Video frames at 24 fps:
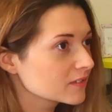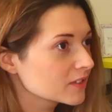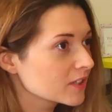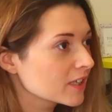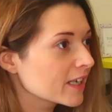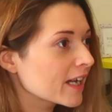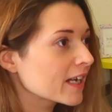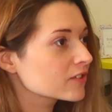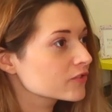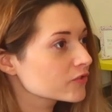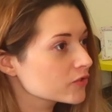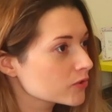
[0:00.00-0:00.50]
You
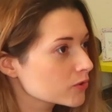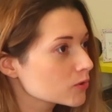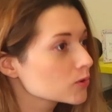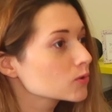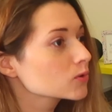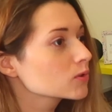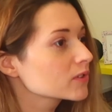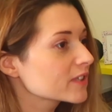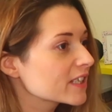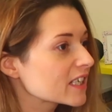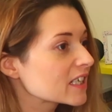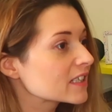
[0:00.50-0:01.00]
can
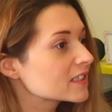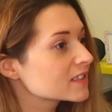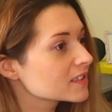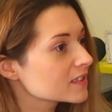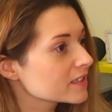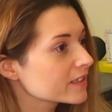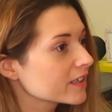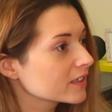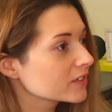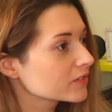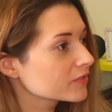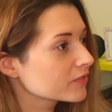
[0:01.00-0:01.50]
troll the
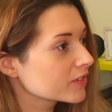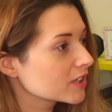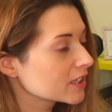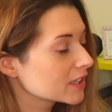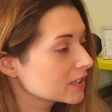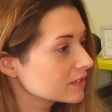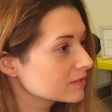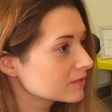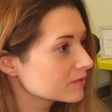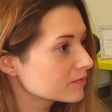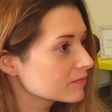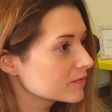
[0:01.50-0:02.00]
internet to
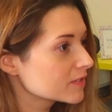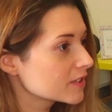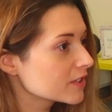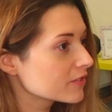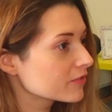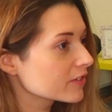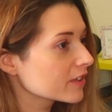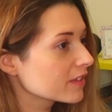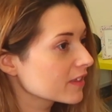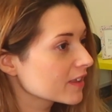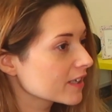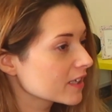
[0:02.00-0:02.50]
find
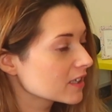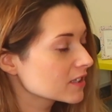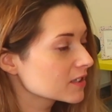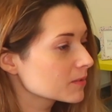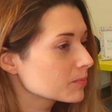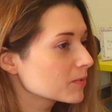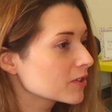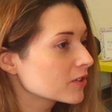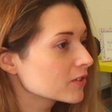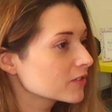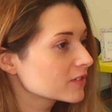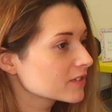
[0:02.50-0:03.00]
different things,
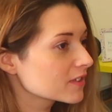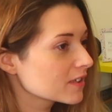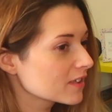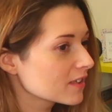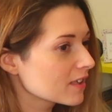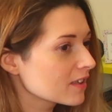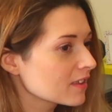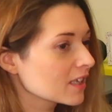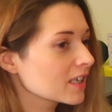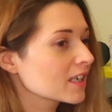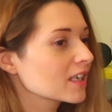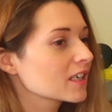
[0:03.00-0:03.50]
because
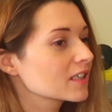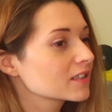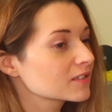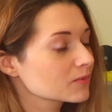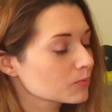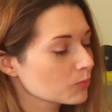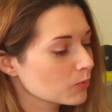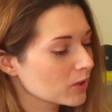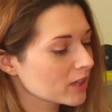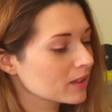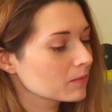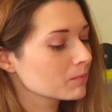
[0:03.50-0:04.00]
the thing
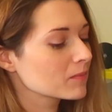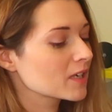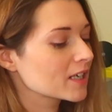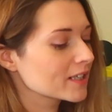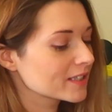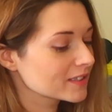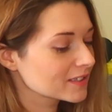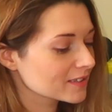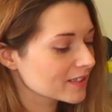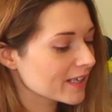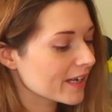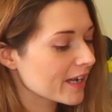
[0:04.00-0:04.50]
is with
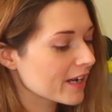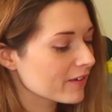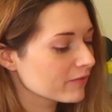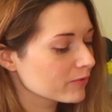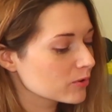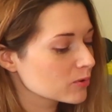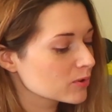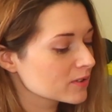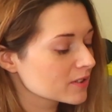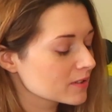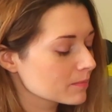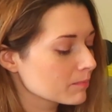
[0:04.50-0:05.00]
mindset,
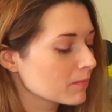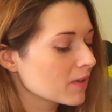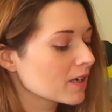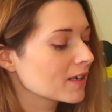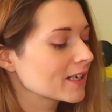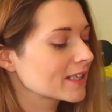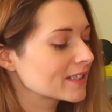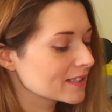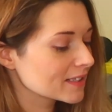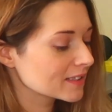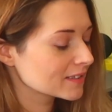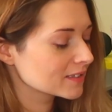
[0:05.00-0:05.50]
everyone's
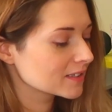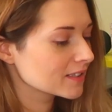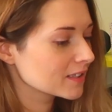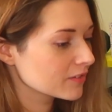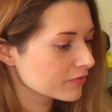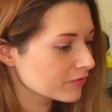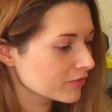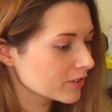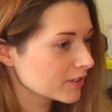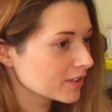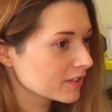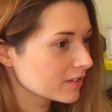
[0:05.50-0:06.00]
mind is
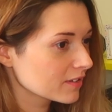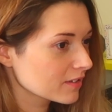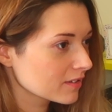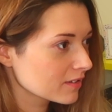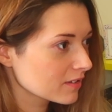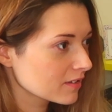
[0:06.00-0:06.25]
different.